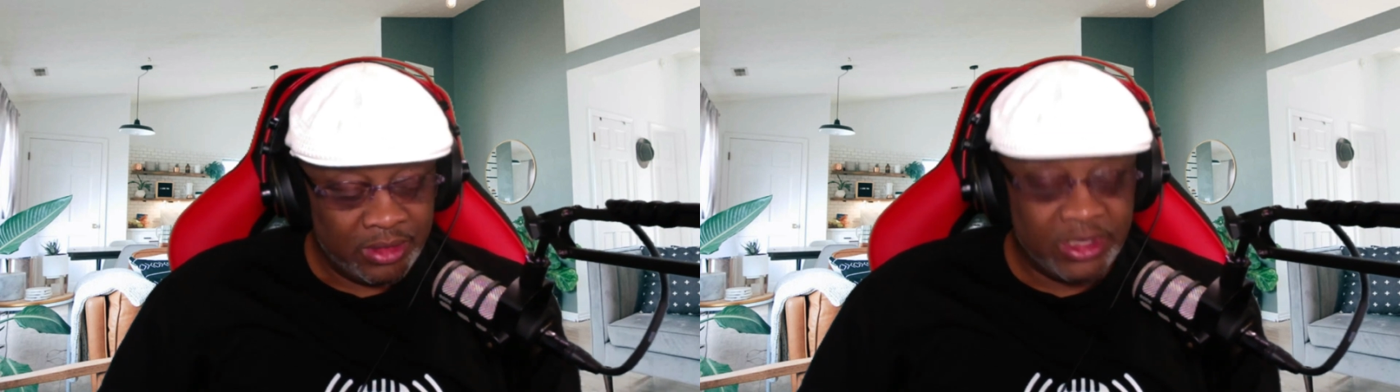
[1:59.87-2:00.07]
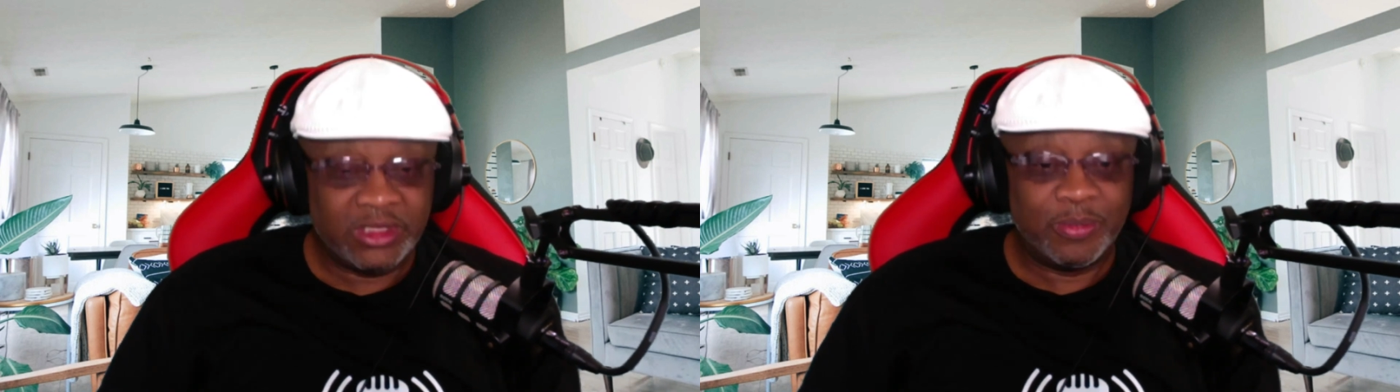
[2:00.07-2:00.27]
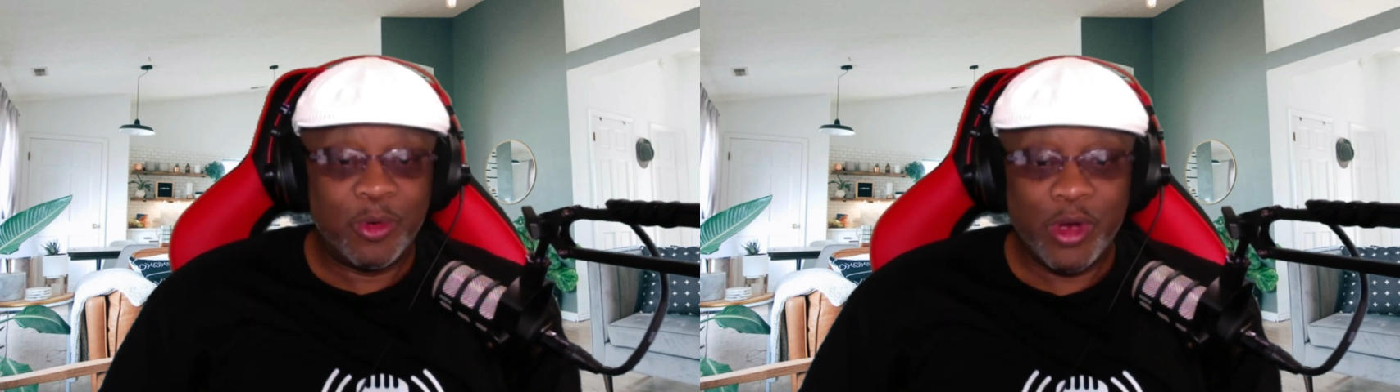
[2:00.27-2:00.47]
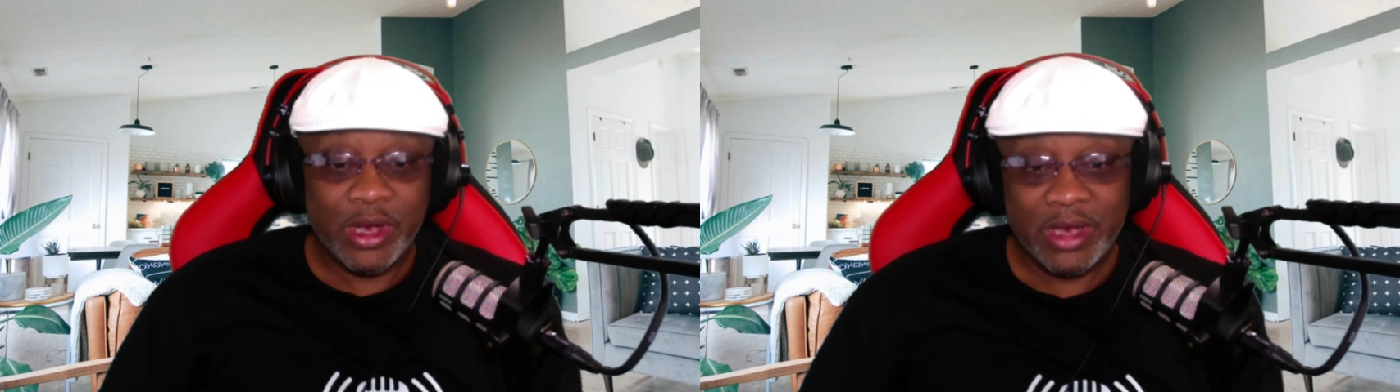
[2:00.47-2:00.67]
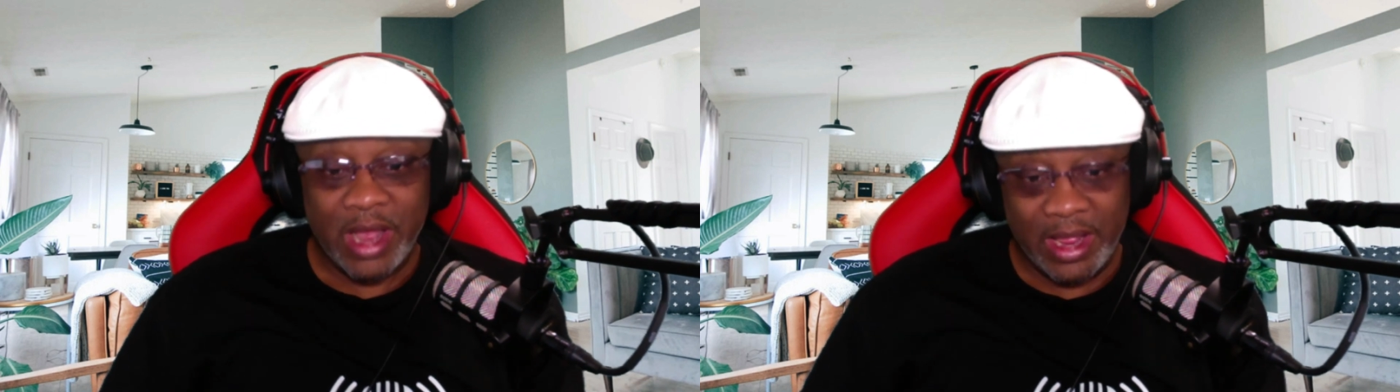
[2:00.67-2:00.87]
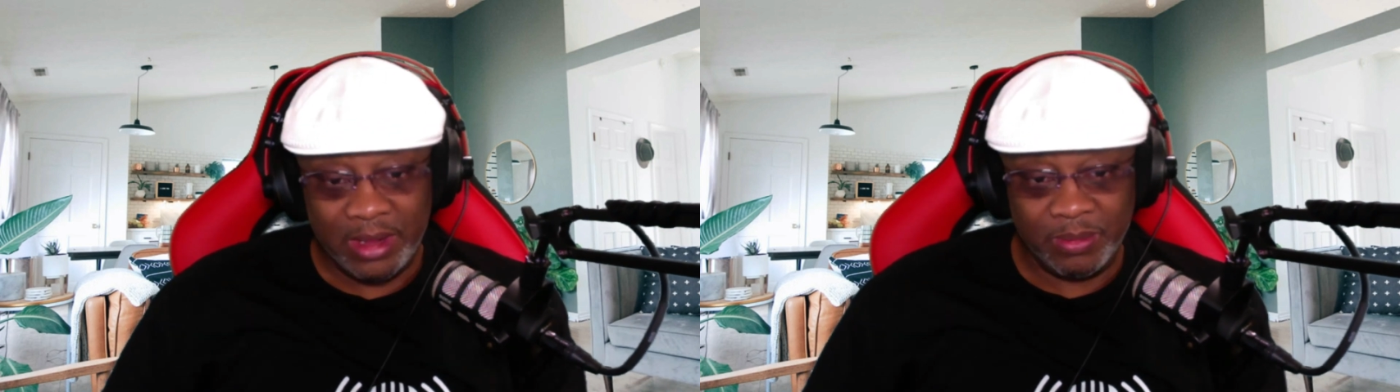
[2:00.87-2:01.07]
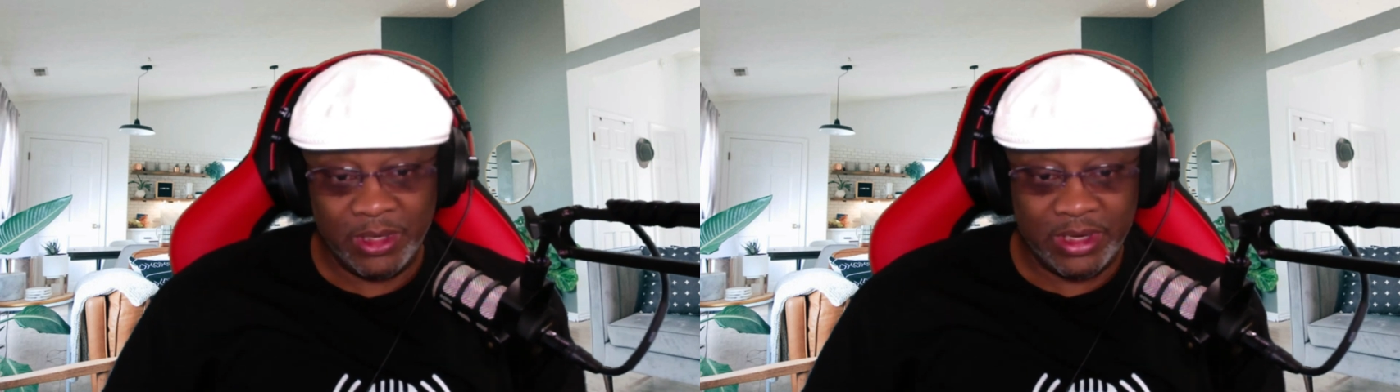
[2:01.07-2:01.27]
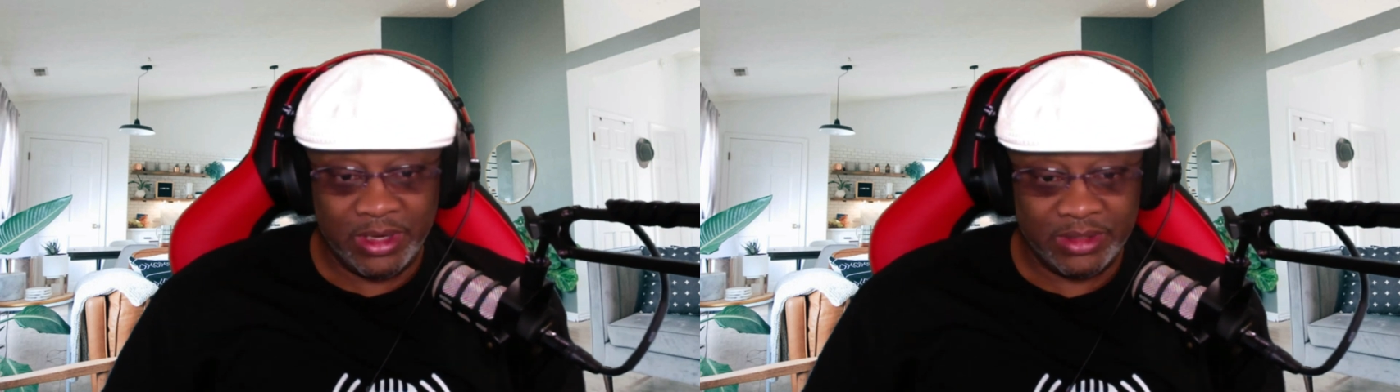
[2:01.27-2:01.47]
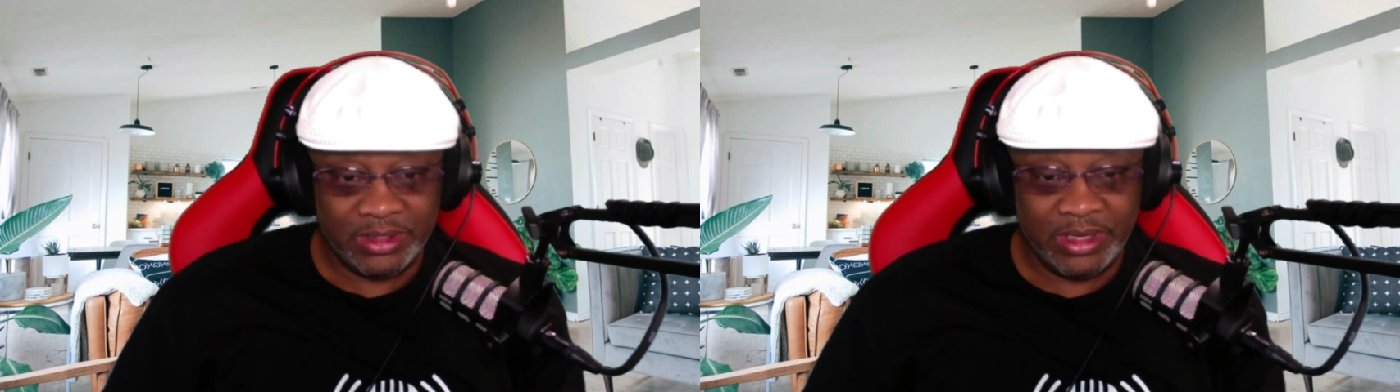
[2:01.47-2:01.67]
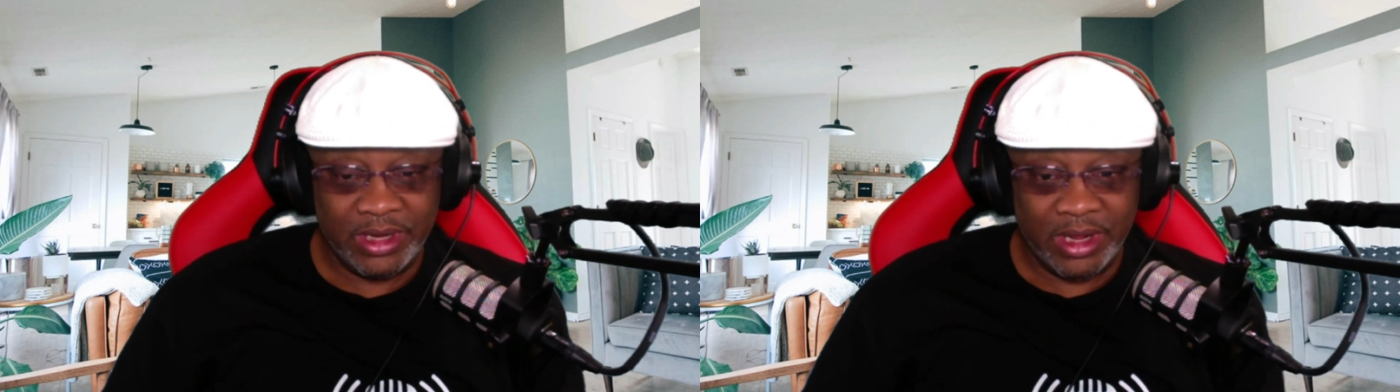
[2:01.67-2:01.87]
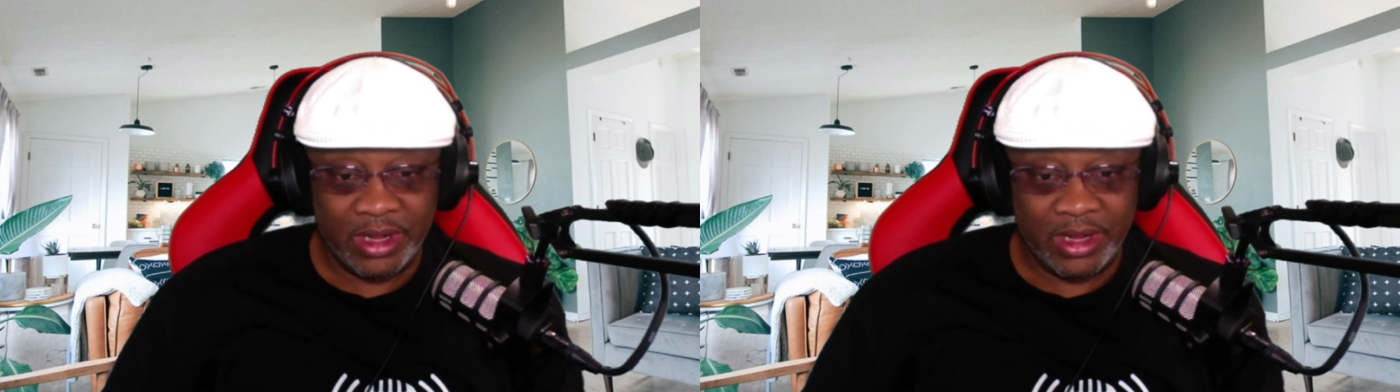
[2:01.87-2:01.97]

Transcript: disappointing night because it